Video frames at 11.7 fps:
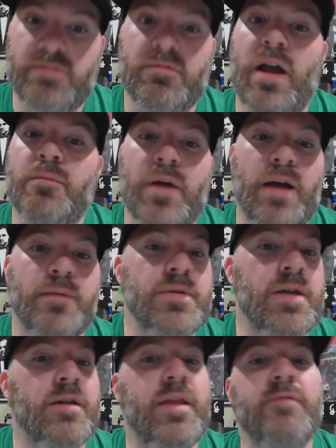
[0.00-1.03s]
rom-coms
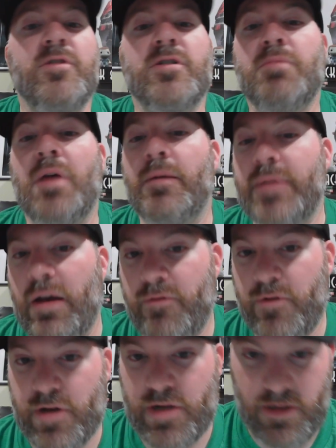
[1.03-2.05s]
that they've just pumped out
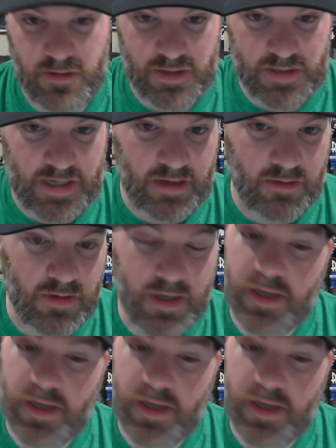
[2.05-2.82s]
for years now.